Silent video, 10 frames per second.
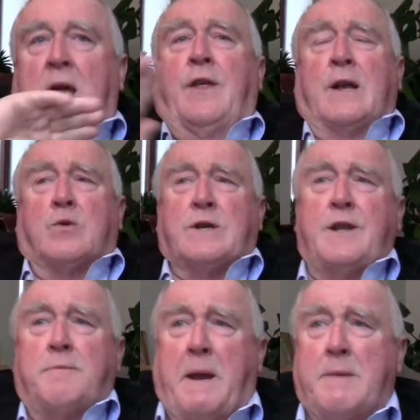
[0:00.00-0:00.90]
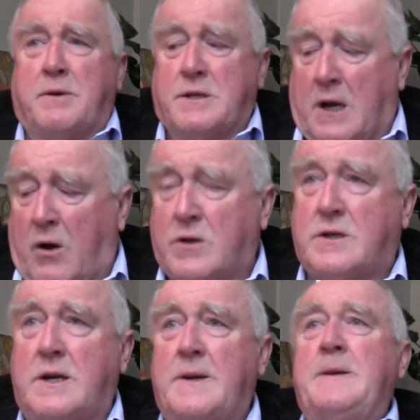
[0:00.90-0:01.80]
that was in the papers a
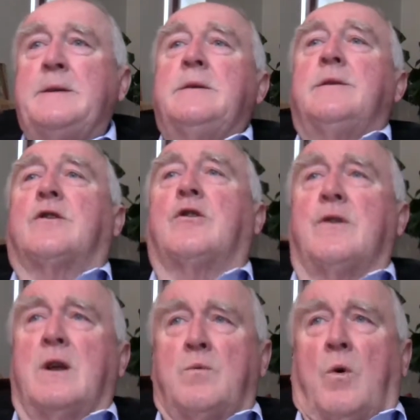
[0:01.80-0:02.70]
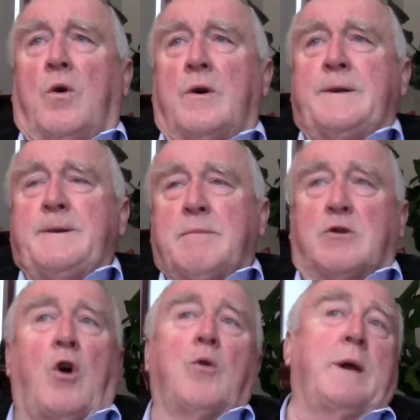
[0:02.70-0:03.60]
lot, the Korean War.
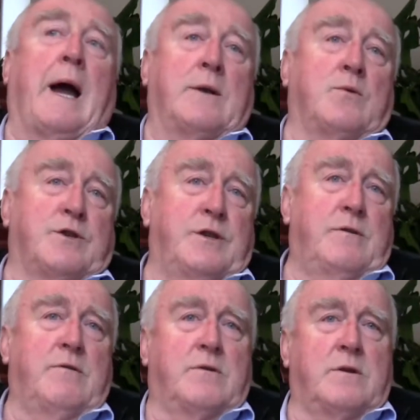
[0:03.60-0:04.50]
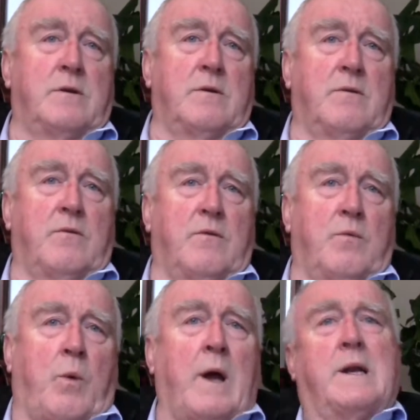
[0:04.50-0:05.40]
Because all we had was
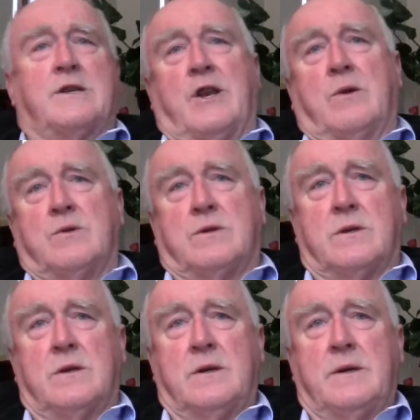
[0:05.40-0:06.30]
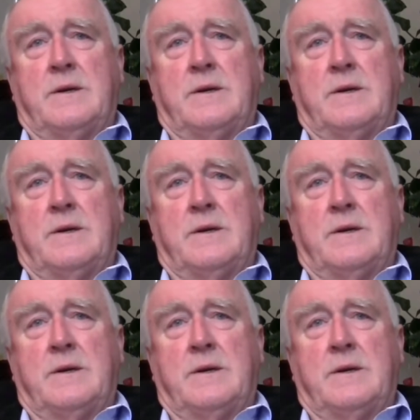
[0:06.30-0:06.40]
wireless news